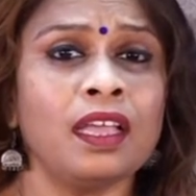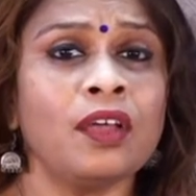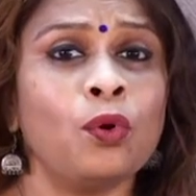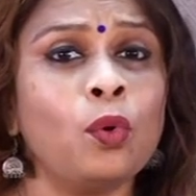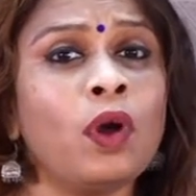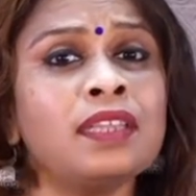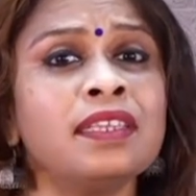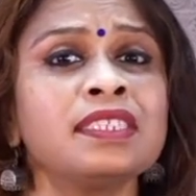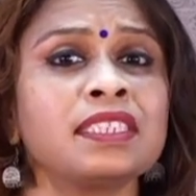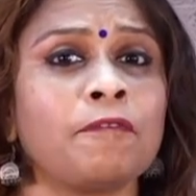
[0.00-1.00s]
Who are
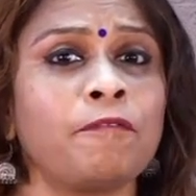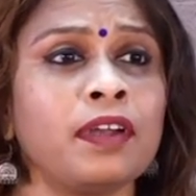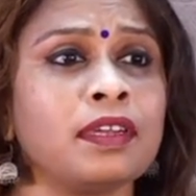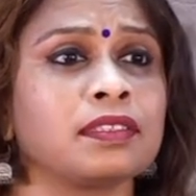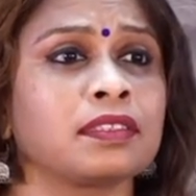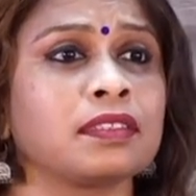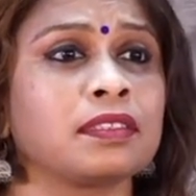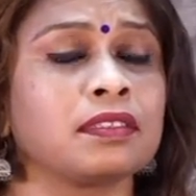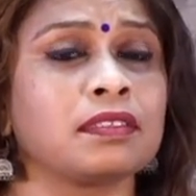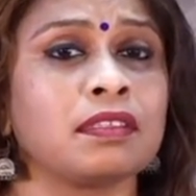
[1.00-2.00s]
the sufferers?
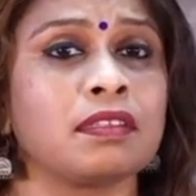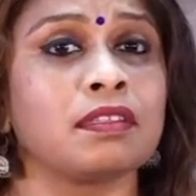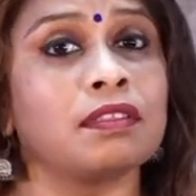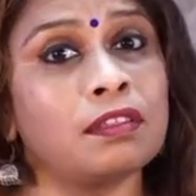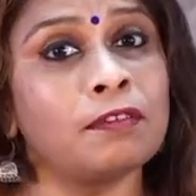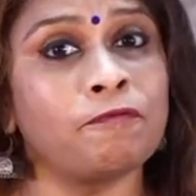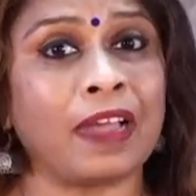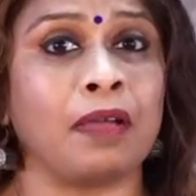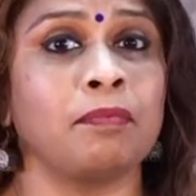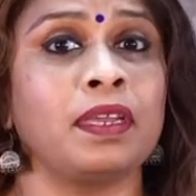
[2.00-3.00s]
The
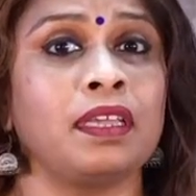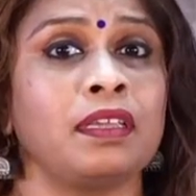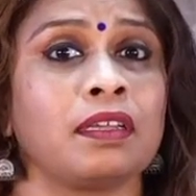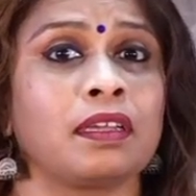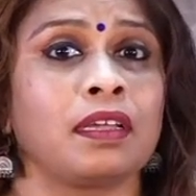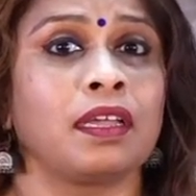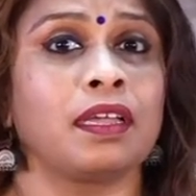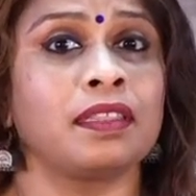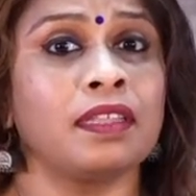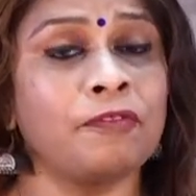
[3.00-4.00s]
family,
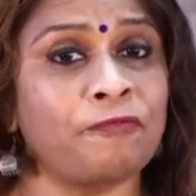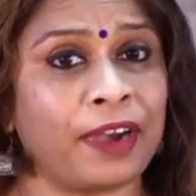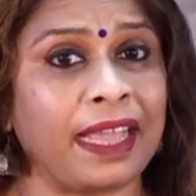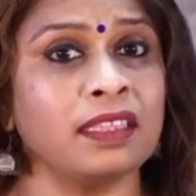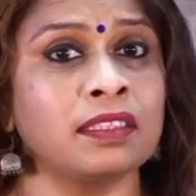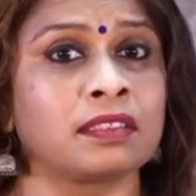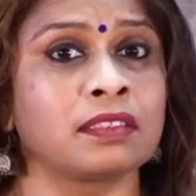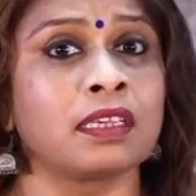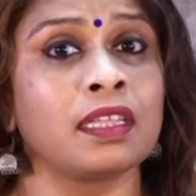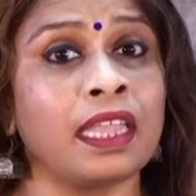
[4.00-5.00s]
the
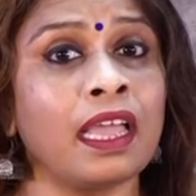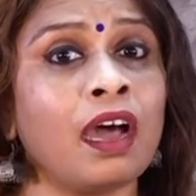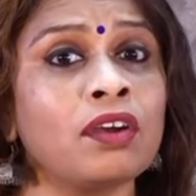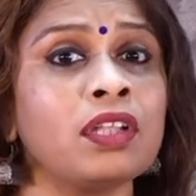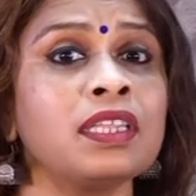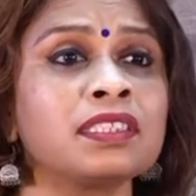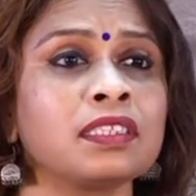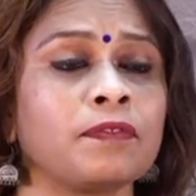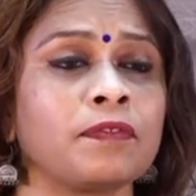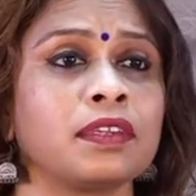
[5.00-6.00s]
friends, they are all the
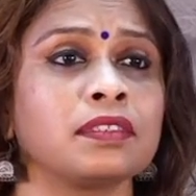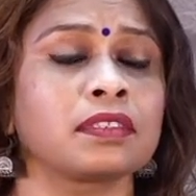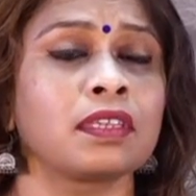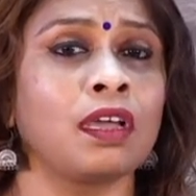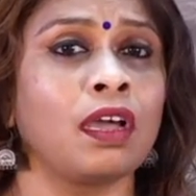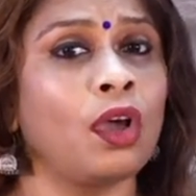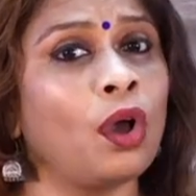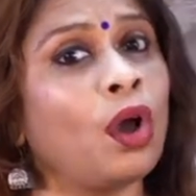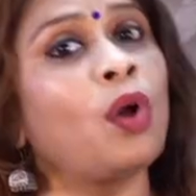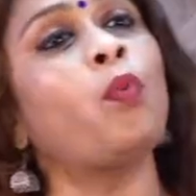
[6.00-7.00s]
sufferers.
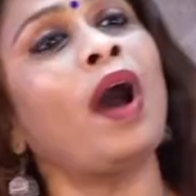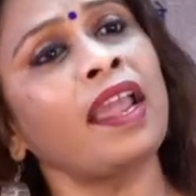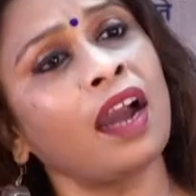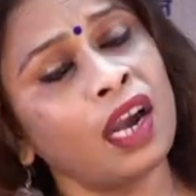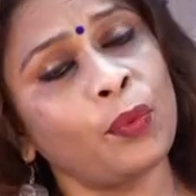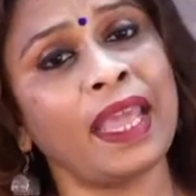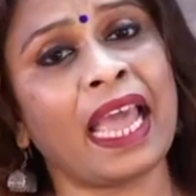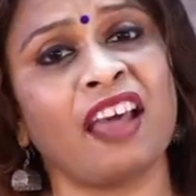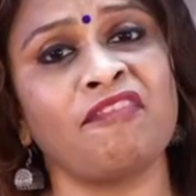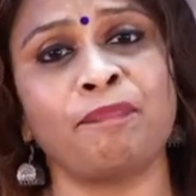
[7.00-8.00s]
Why can't we
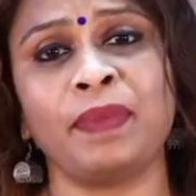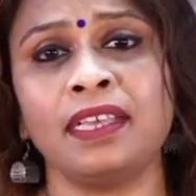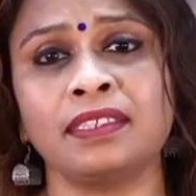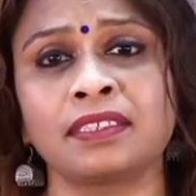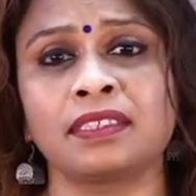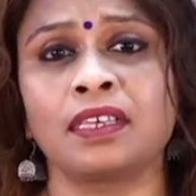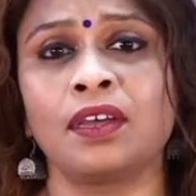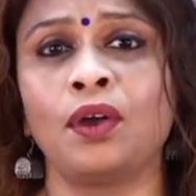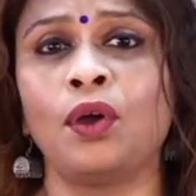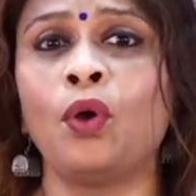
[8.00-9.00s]
have peace?
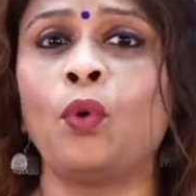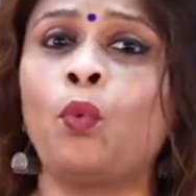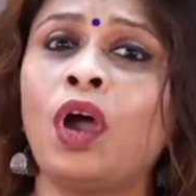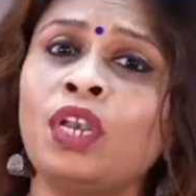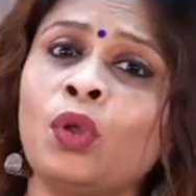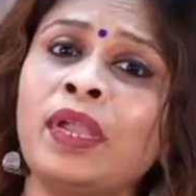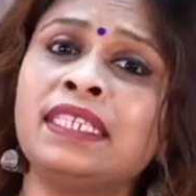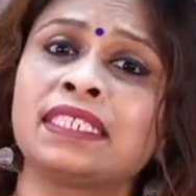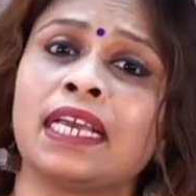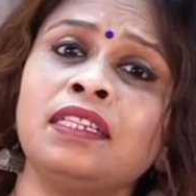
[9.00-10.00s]
What do we
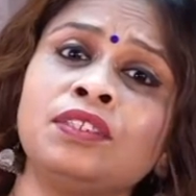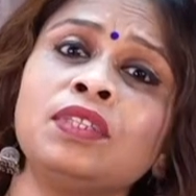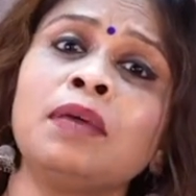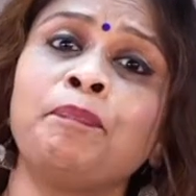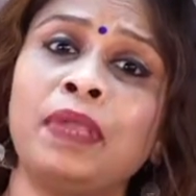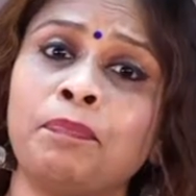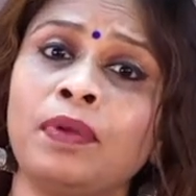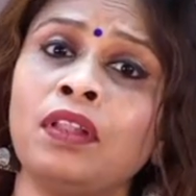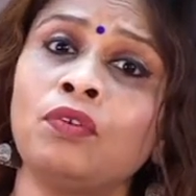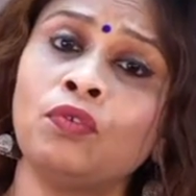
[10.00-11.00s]
tell to the
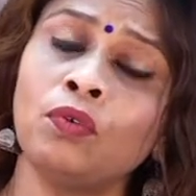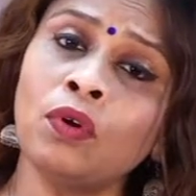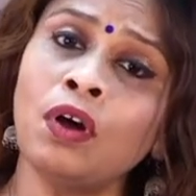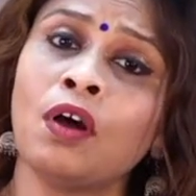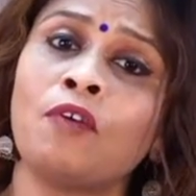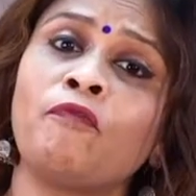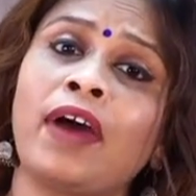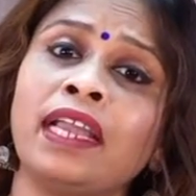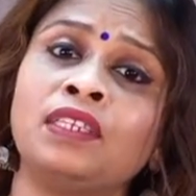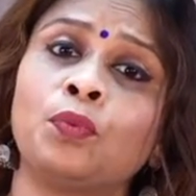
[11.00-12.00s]
people who
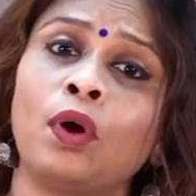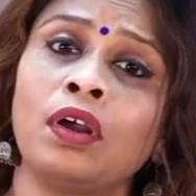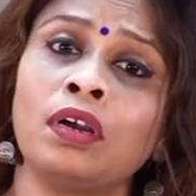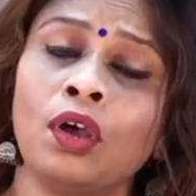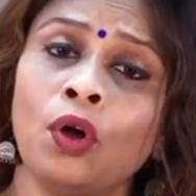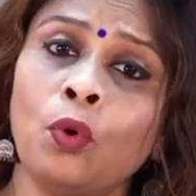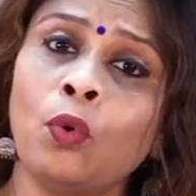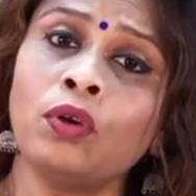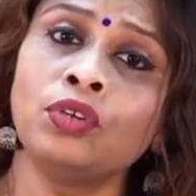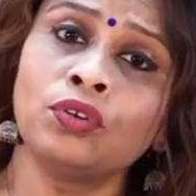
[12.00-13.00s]
fight war,
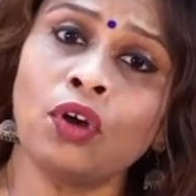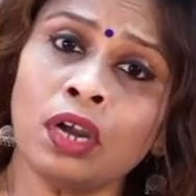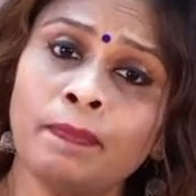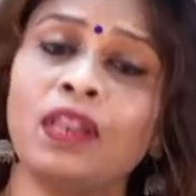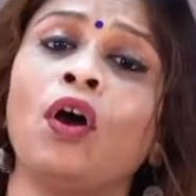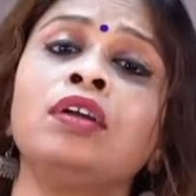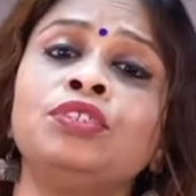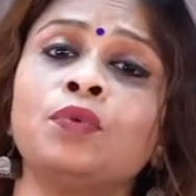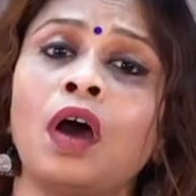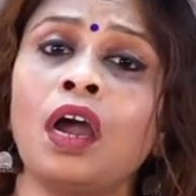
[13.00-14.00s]
who do not belong
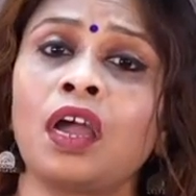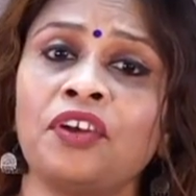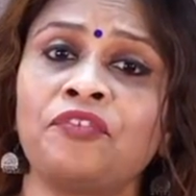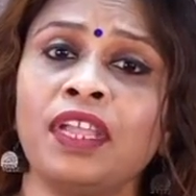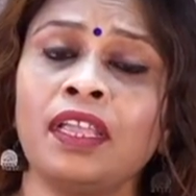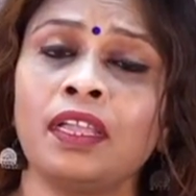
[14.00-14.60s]
to our country?